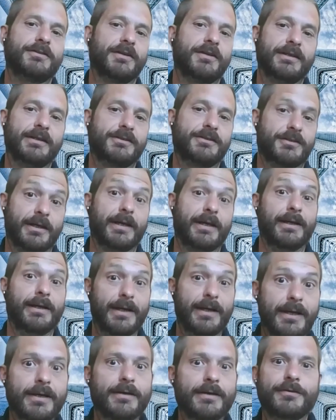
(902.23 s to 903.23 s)
it
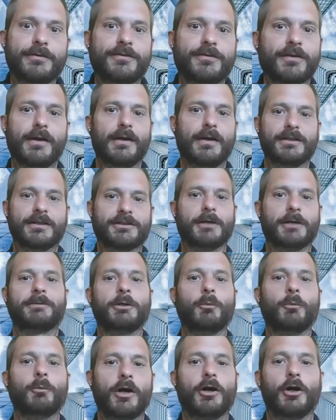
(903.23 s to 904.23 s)
is
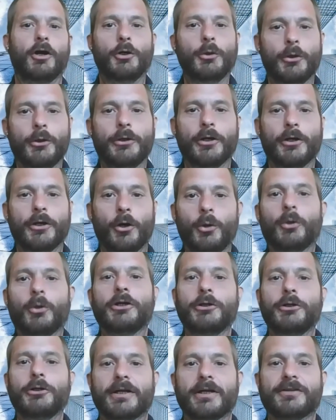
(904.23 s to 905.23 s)
something where who are
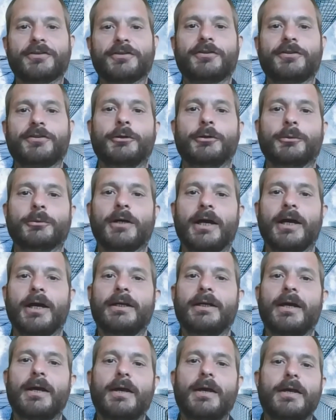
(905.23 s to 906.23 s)
you going to sue,
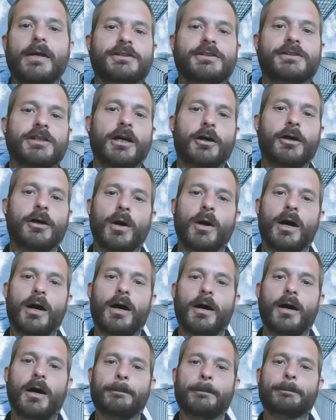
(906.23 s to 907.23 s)
right? So
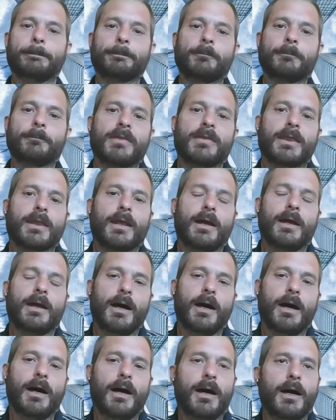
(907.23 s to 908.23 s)

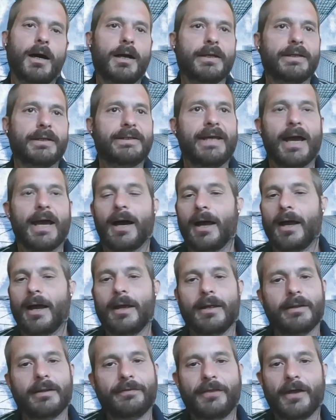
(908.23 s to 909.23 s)

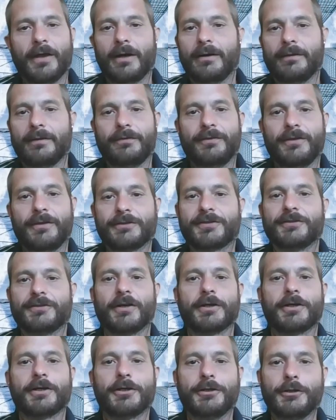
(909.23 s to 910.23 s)
this is
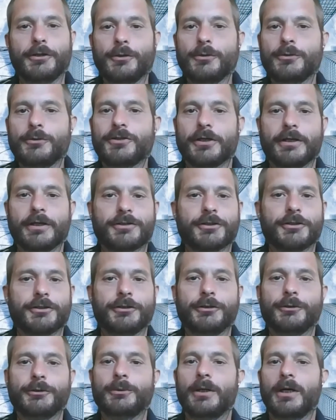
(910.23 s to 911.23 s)
a huge
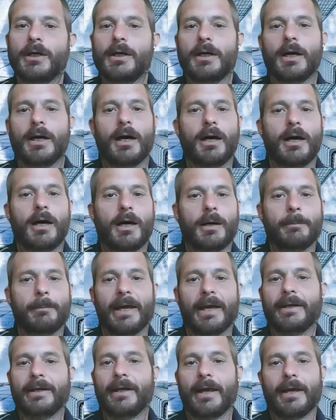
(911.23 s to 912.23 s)
issue,
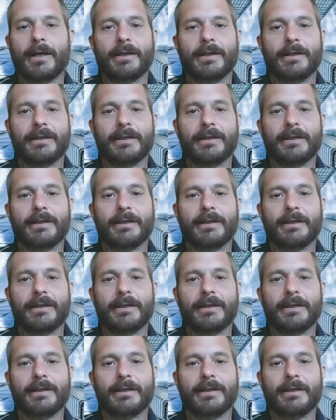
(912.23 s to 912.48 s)
and